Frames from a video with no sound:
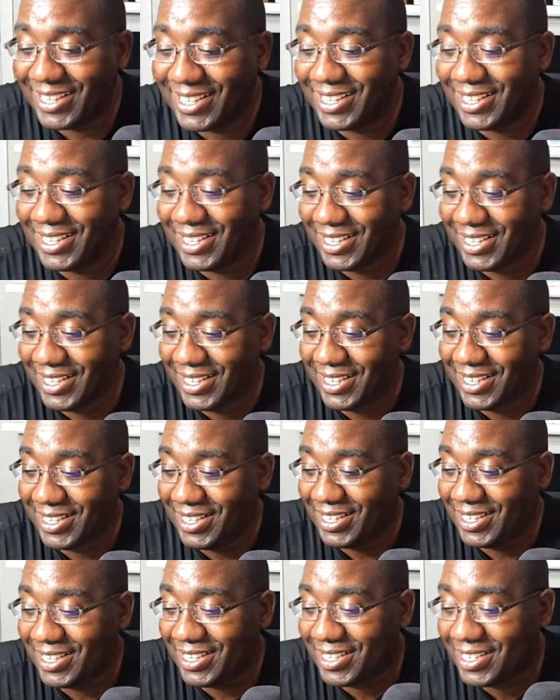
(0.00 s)

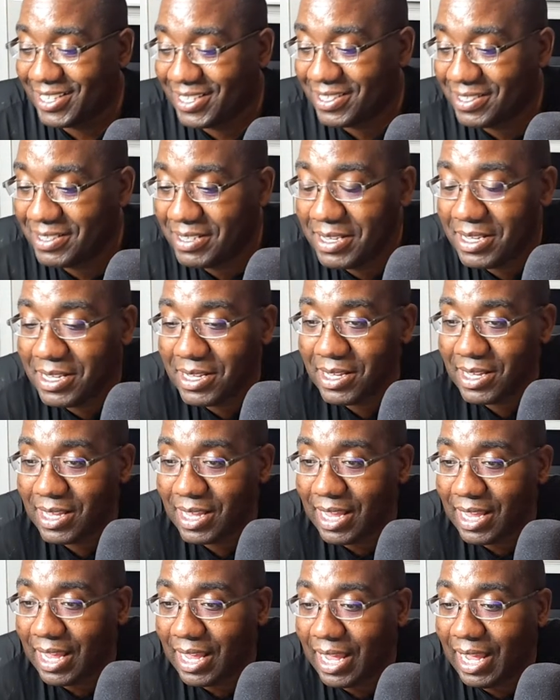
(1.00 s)
uh,
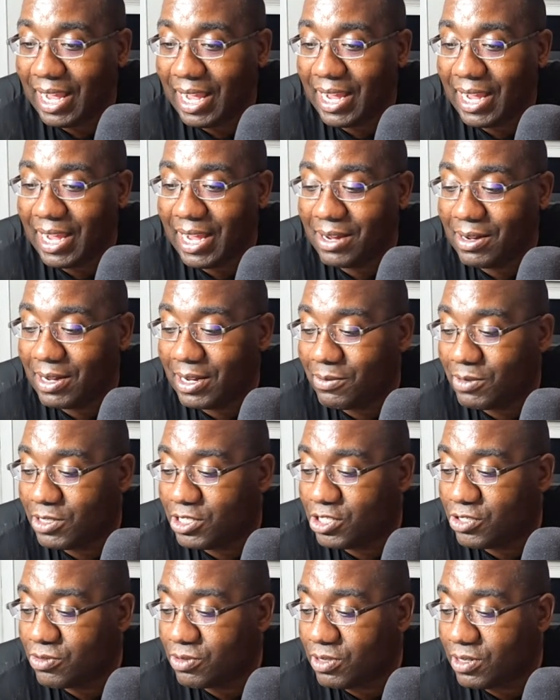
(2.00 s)
I, I would
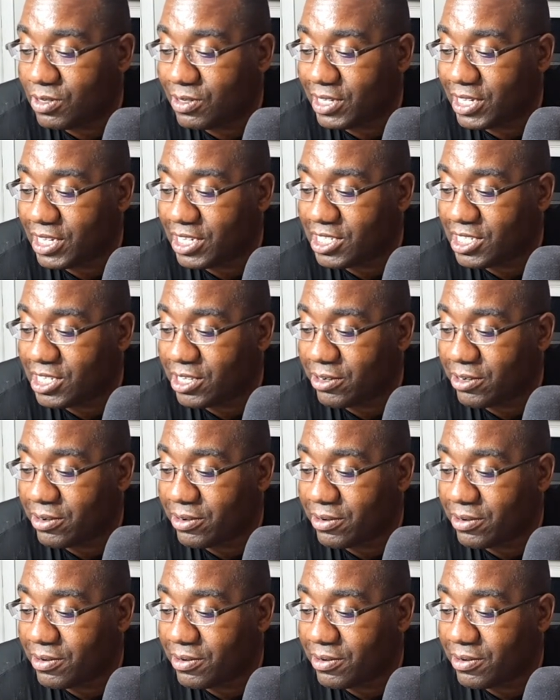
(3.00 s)
strongly consider